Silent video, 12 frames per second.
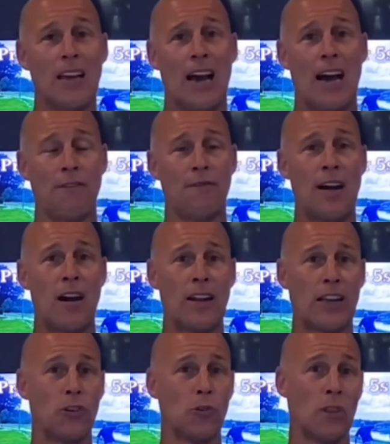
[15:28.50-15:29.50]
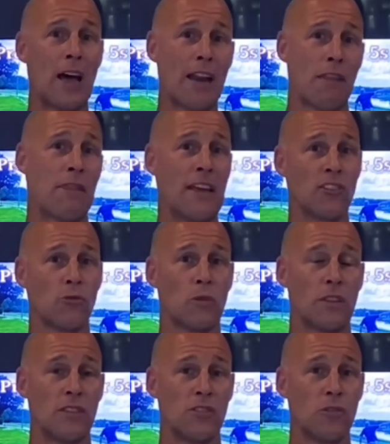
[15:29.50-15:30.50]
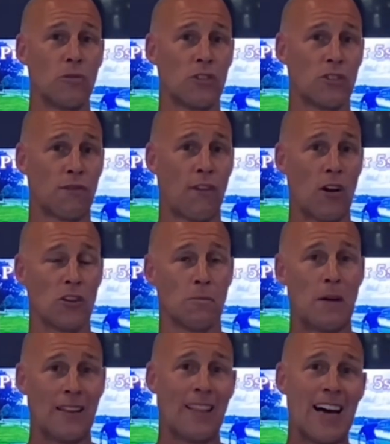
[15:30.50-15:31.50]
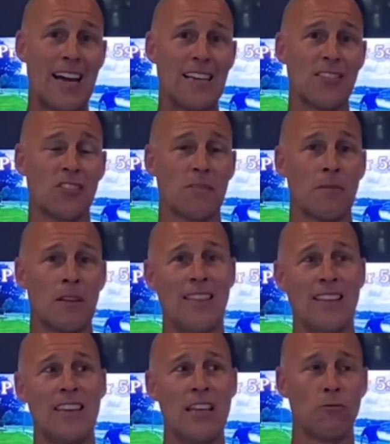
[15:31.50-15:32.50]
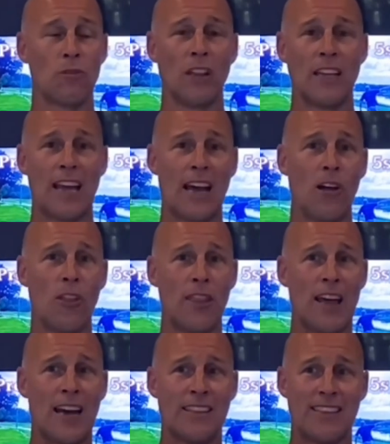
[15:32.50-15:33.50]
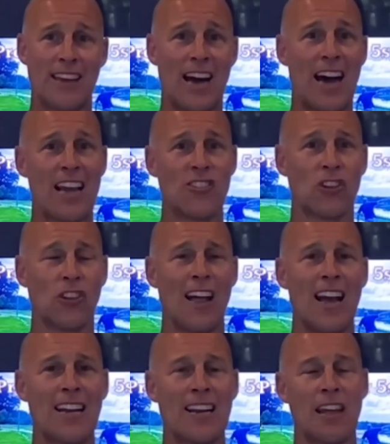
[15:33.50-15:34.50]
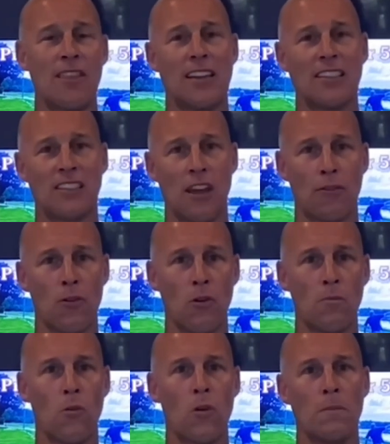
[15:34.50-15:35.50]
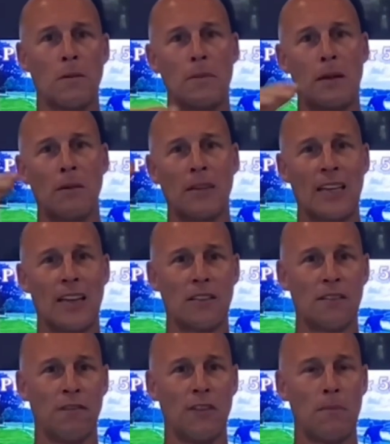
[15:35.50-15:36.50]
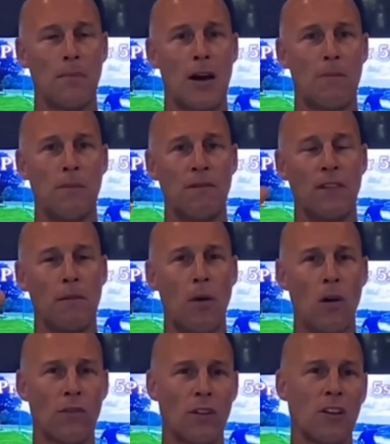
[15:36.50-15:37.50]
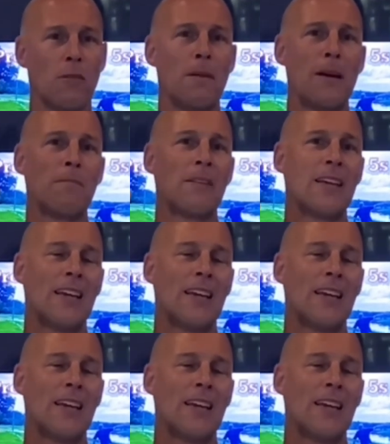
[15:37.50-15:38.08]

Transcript: I found I could do a lot of things with the Zeus as far as my lines. The Yeet really held that hyzer line, and I think as I throw it more, I'm going to be able to get it to flip up and flip over a little bit